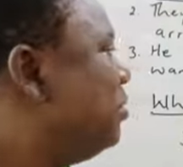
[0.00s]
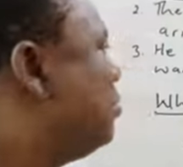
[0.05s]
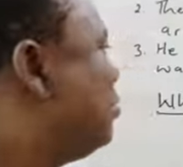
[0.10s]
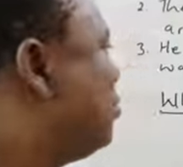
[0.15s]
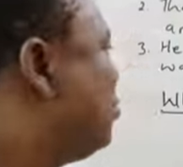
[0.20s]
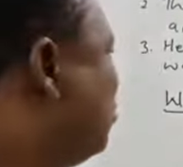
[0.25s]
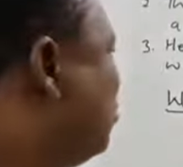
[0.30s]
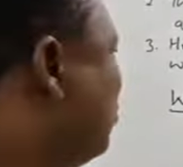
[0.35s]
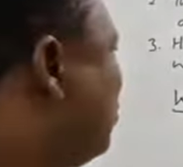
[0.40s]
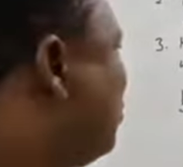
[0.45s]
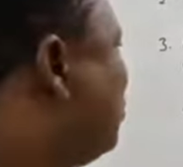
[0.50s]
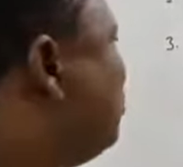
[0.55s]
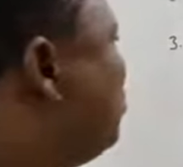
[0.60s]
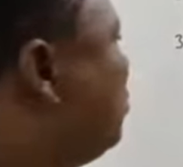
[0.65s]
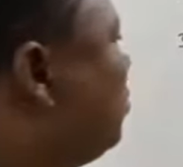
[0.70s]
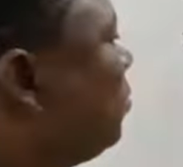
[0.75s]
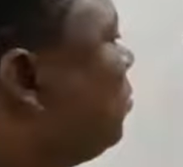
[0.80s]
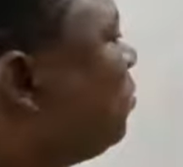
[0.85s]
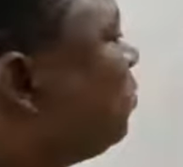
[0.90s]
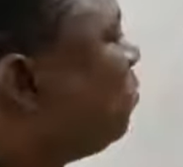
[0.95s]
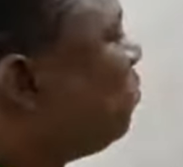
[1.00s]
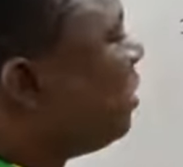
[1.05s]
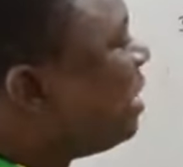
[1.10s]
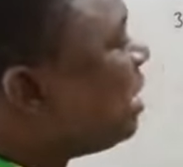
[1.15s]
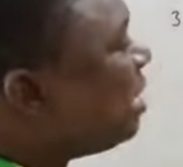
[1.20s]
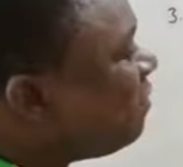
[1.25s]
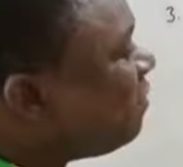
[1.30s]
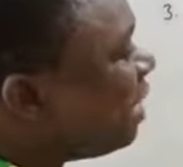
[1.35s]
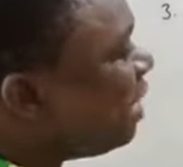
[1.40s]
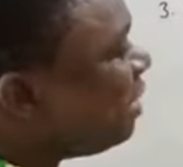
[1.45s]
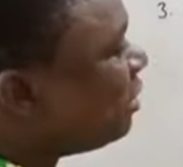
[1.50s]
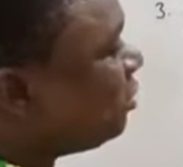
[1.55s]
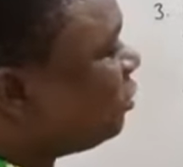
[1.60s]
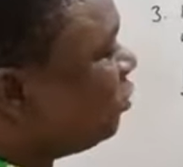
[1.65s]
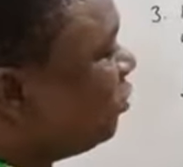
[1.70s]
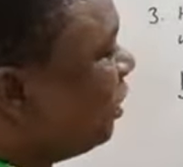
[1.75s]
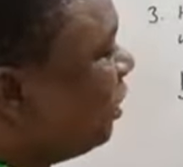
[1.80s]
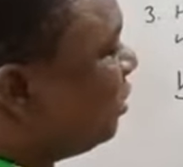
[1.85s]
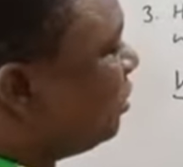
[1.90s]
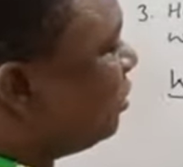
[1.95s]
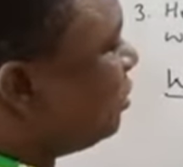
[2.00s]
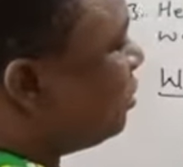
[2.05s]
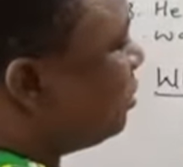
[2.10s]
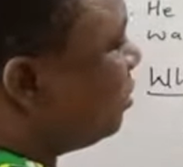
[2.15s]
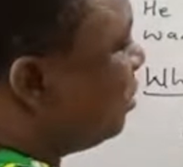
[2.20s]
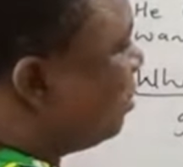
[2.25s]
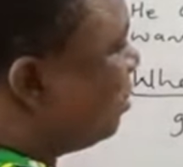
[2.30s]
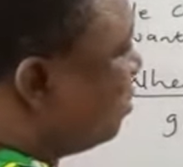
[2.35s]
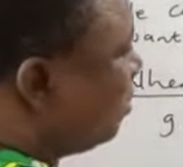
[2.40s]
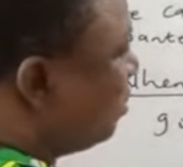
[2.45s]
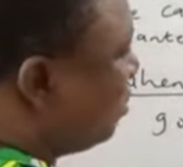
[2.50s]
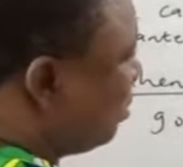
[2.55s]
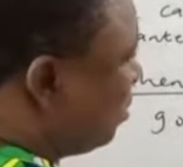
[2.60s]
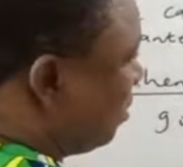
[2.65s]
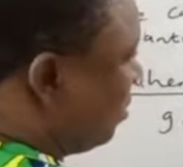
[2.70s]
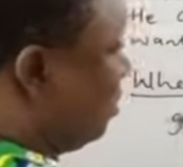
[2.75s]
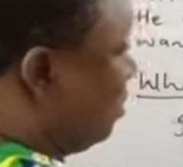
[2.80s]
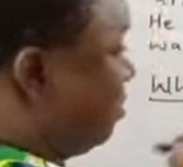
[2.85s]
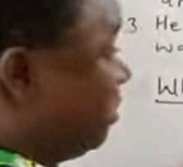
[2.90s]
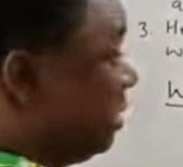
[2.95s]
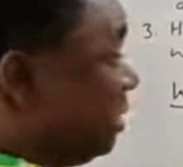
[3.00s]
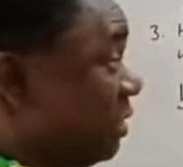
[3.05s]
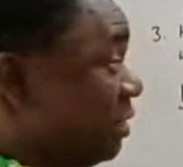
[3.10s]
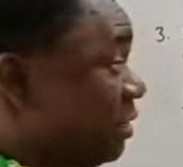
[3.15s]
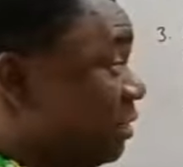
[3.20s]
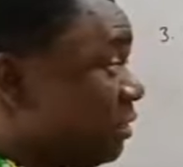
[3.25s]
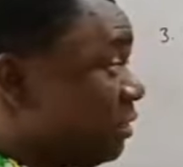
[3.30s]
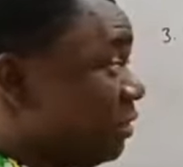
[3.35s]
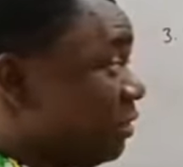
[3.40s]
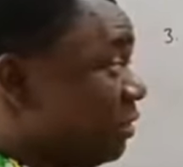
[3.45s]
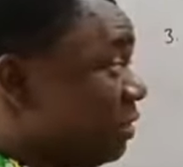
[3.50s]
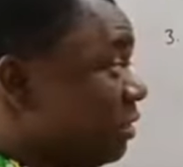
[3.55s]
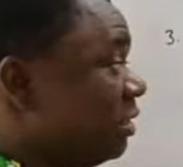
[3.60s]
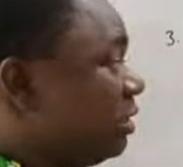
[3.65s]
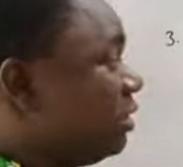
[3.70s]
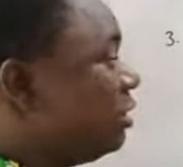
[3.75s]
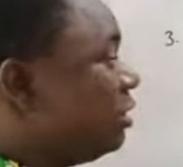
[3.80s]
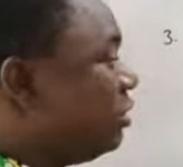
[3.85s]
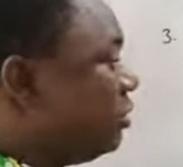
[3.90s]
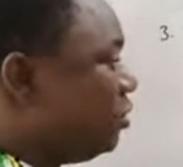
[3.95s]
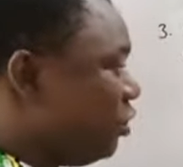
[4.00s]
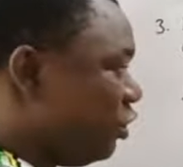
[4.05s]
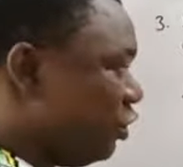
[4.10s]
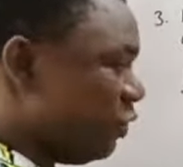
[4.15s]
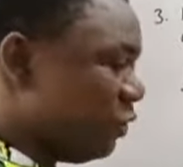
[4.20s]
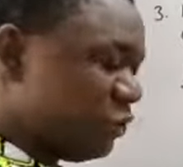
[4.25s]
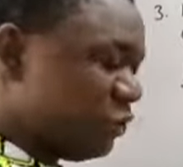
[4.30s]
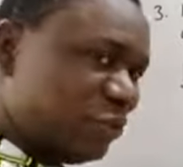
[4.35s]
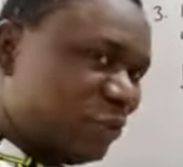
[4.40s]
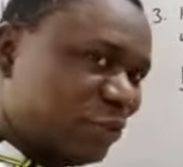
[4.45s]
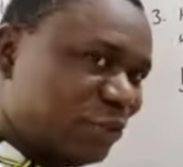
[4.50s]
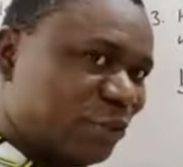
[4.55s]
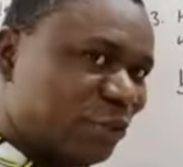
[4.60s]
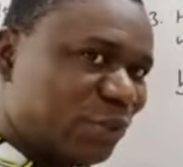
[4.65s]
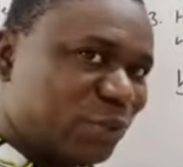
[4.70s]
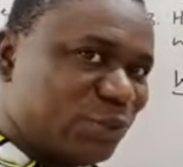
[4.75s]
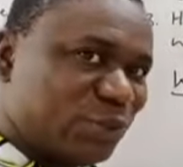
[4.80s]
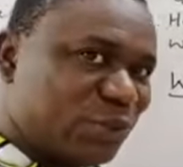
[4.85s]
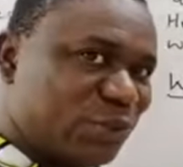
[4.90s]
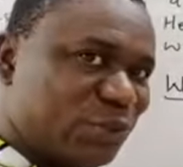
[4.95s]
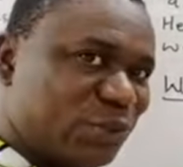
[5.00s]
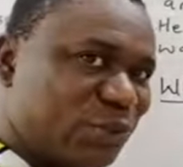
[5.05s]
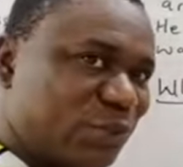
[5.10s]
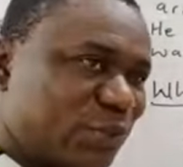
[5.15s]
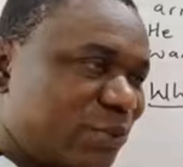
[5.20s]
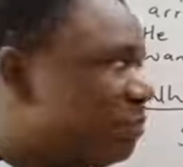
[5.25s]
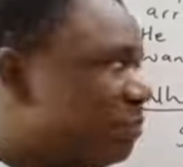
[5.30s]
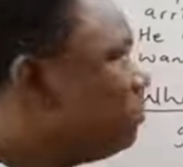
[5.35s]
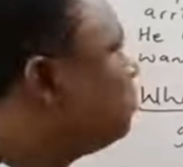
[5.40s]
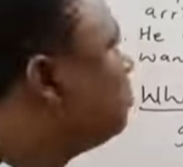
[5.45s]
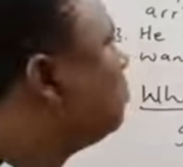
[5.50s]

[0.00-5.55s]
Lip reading: So, whenever it rains, comma, she does not go to school.